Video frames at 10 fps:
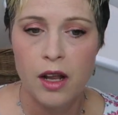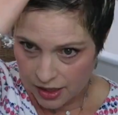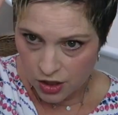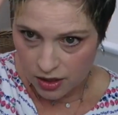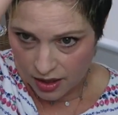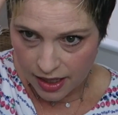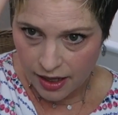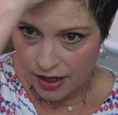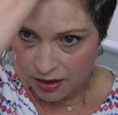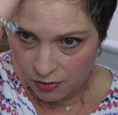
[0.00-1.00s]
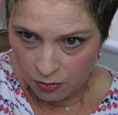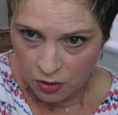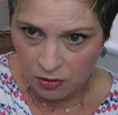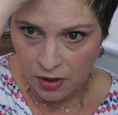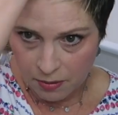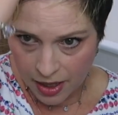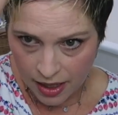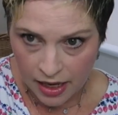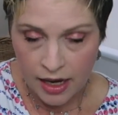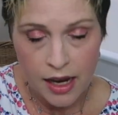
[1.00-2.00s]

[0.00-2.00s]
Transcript: And just like kind of moving my